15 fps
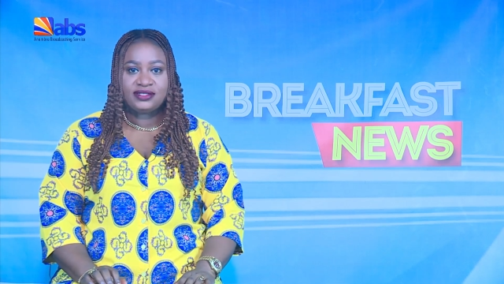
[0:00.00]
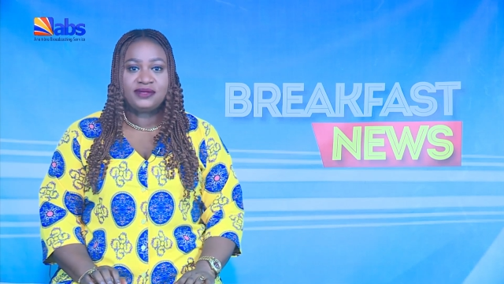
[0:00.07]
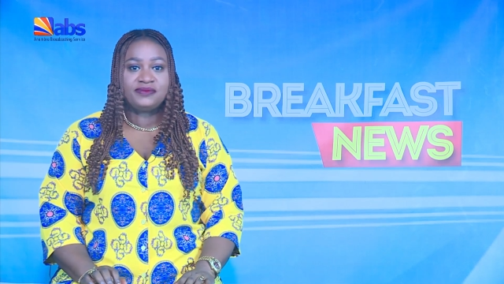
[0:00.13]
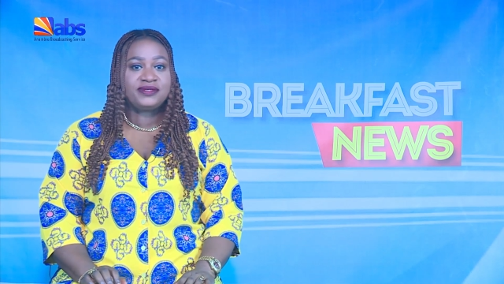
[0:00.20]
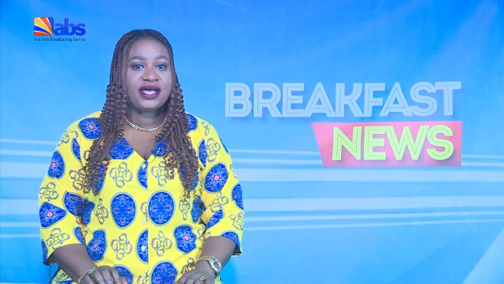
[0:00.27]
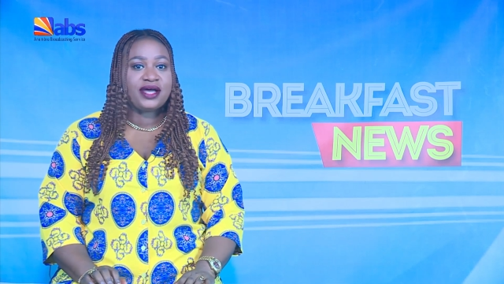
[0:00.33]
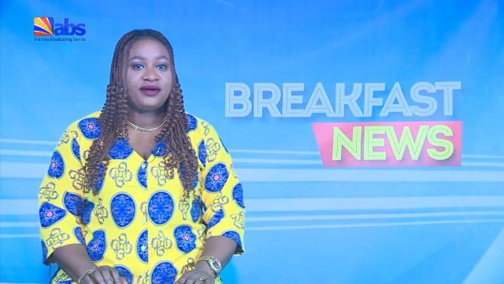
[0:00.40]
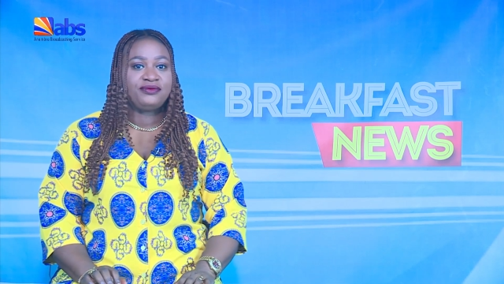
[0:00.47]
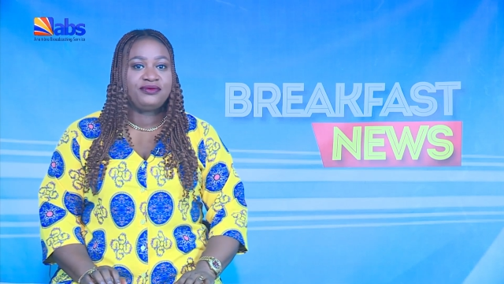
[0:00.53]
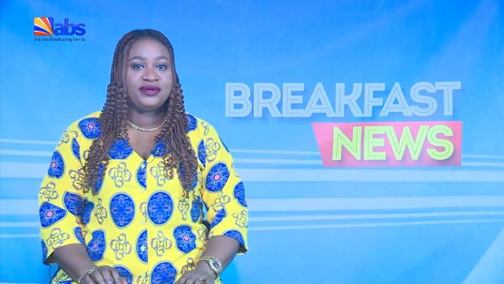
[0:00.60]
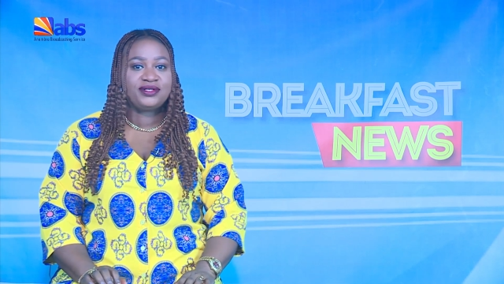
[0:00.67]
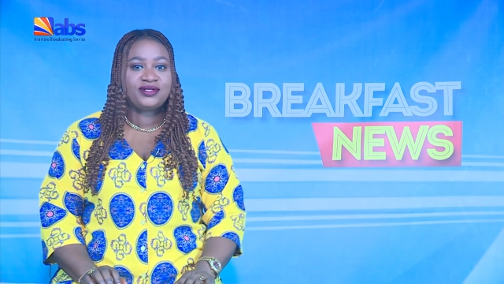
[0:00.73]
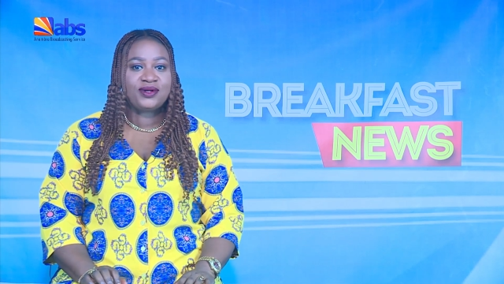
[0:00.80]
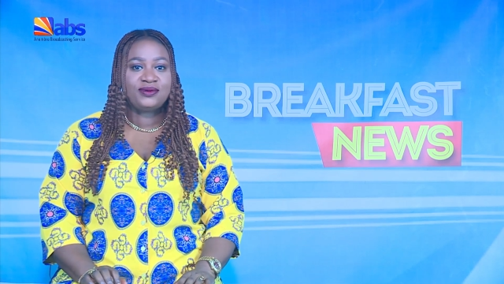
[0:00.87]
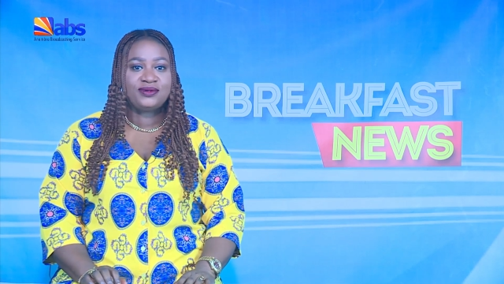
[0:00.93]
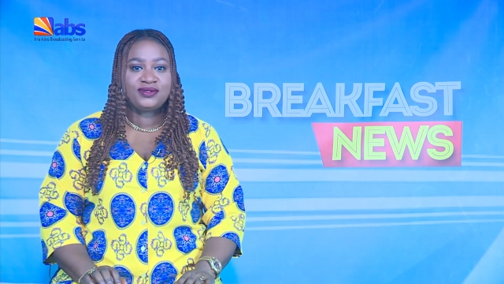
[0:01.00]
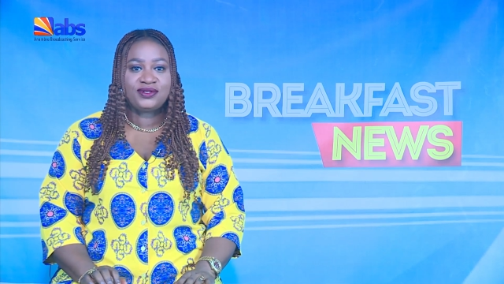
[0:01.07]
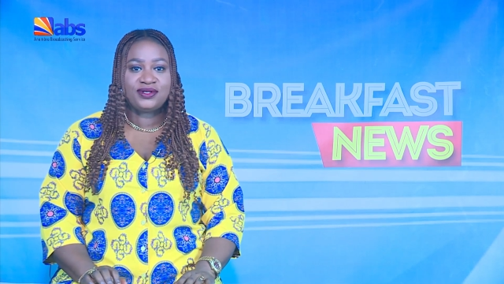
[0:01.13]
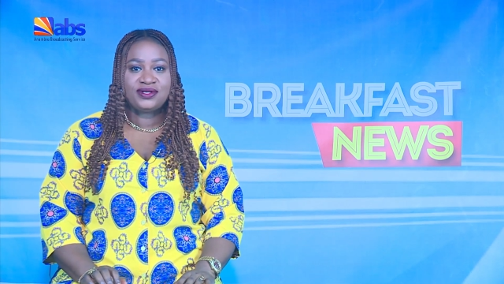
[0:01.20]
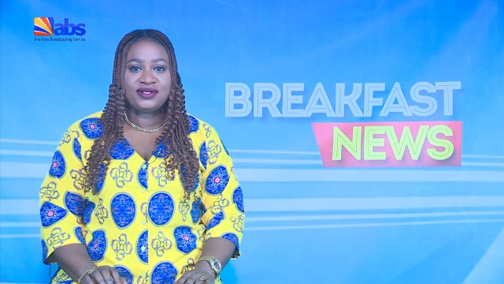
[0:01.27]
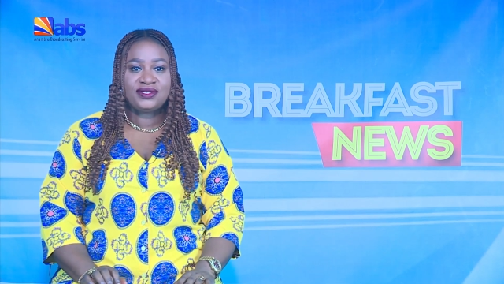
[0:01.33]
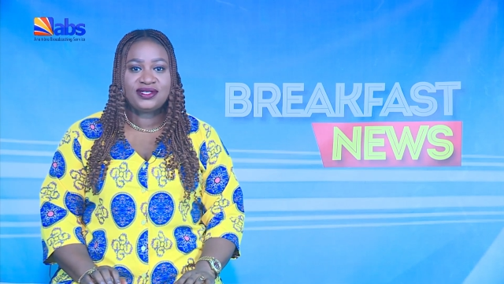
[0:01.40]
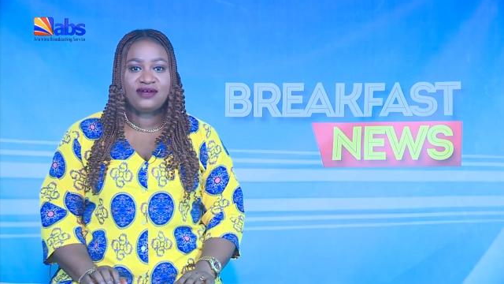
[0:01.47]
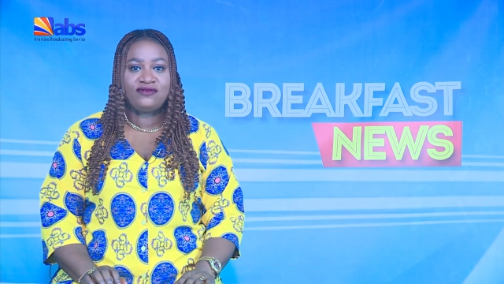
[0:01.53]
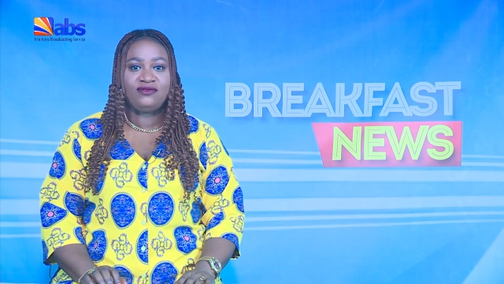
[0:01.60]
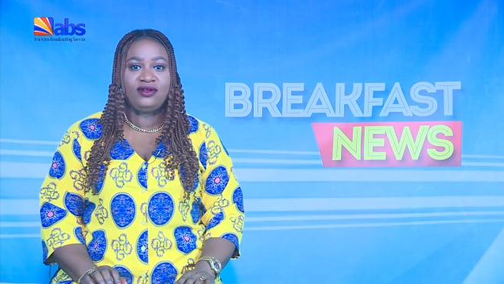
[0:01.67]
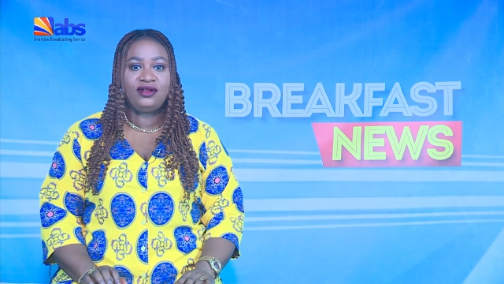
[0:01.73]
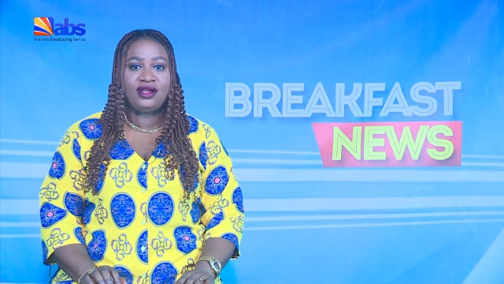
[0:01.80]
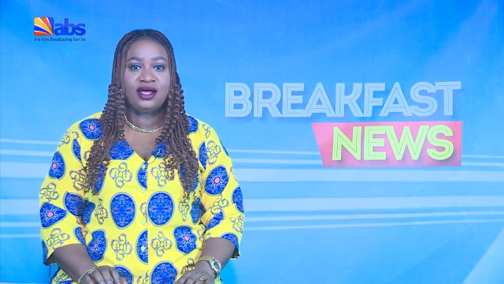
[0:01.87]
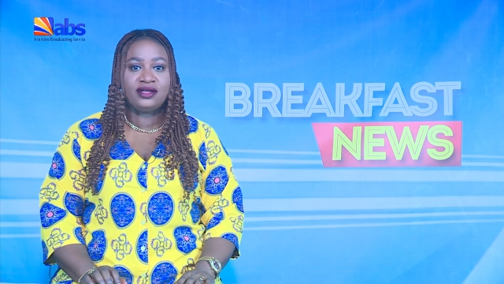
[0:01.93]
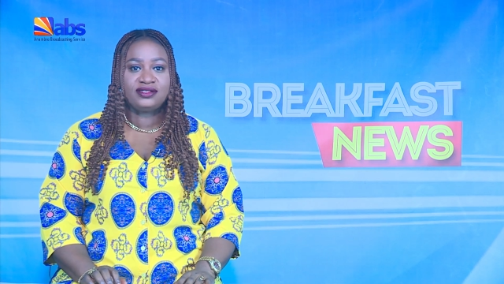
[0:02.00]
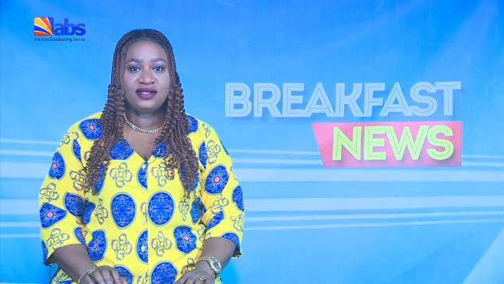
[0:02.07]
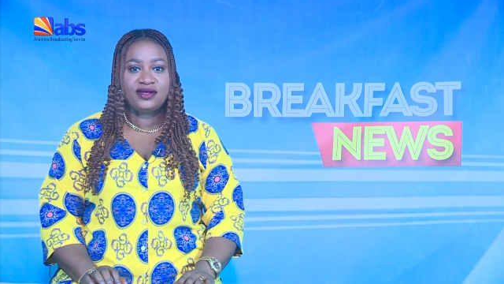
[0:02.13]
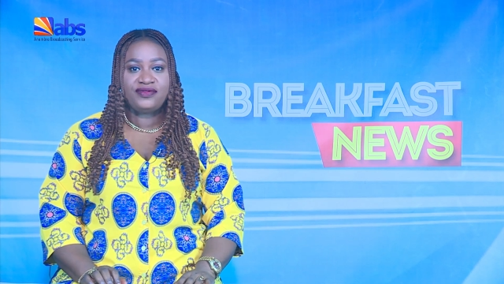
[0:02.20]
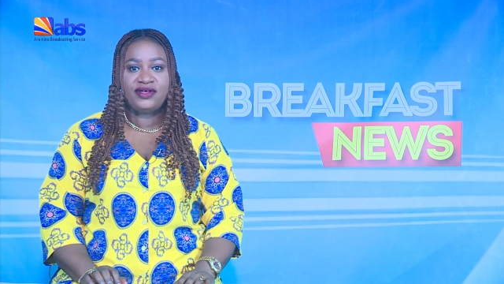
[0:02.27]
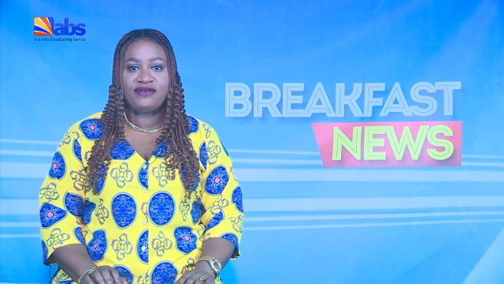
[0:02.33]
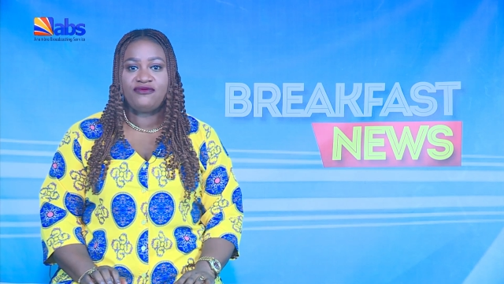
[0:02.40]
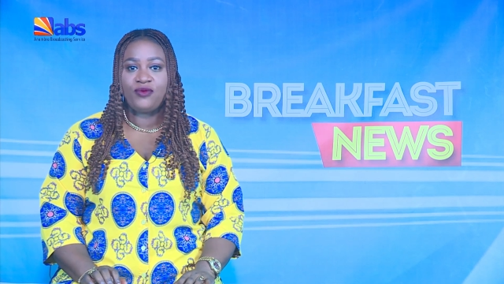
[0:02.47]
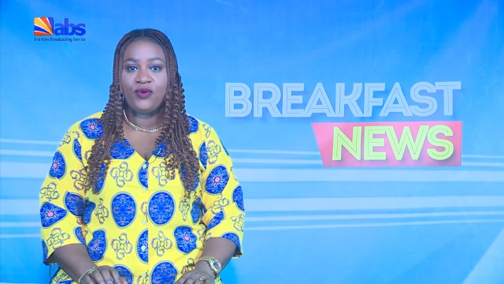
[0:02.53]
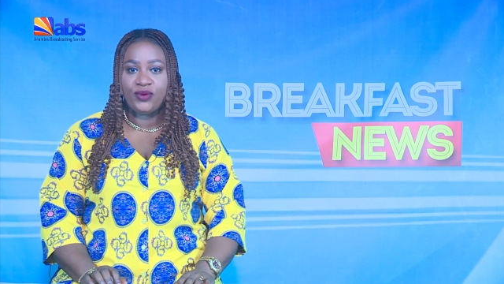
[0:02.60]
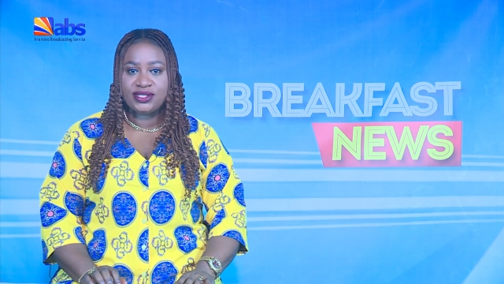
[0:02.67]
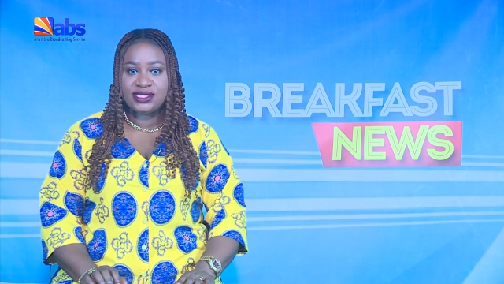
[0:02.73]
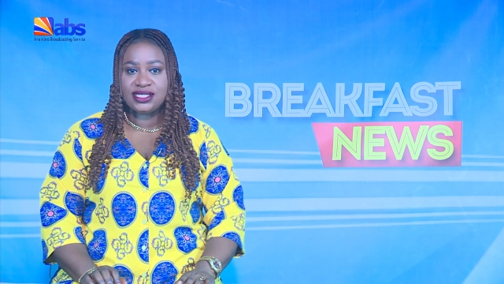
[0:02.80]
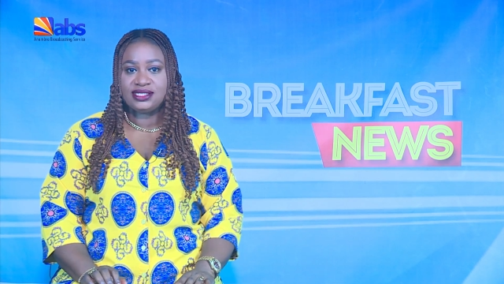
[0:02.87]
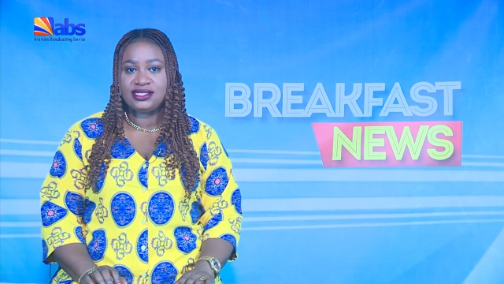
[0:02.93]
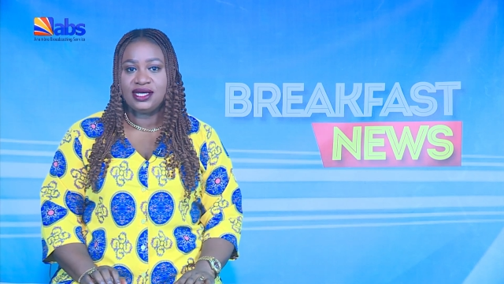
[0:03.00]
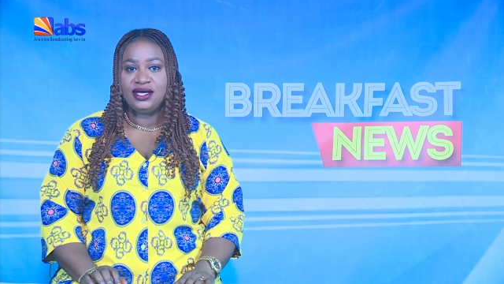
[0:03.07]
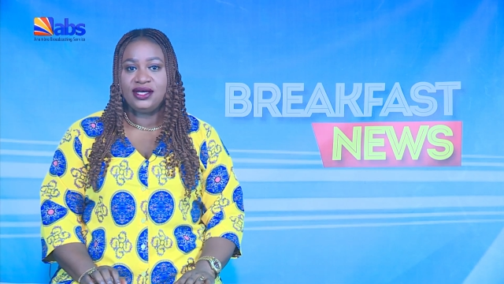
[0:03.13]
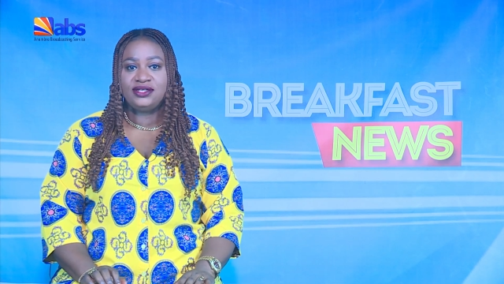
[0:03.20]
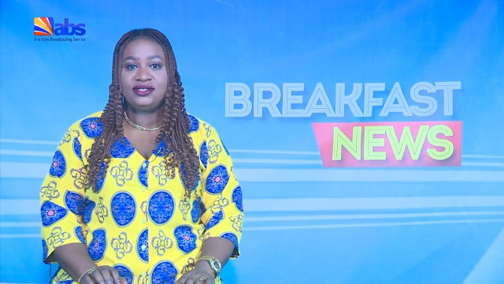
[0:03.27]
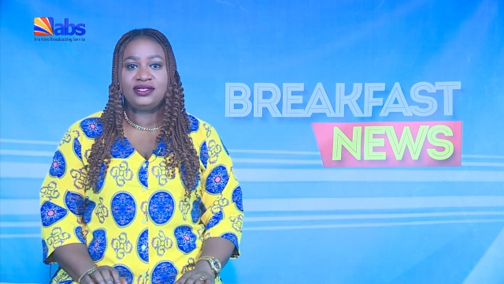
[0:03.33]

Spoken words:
some secondary school students have lent their voices